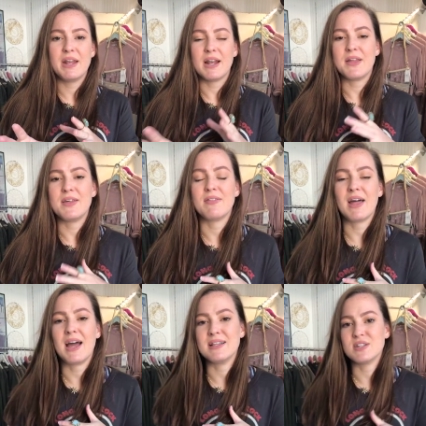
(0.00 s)
and I think that
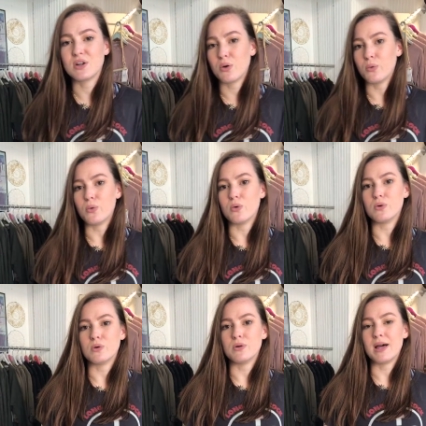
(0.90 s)
adds a
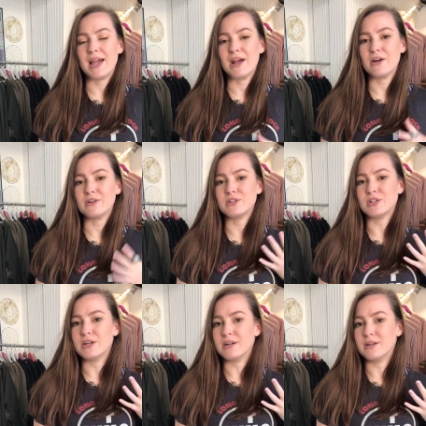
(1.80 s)
cool air
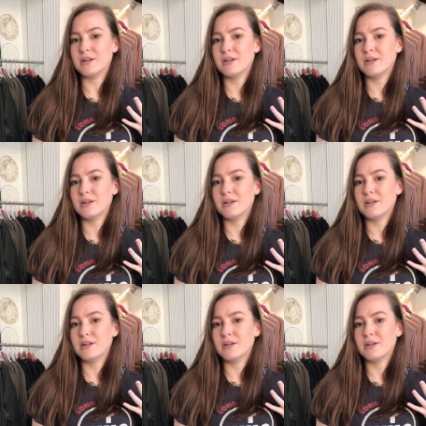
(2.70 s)
to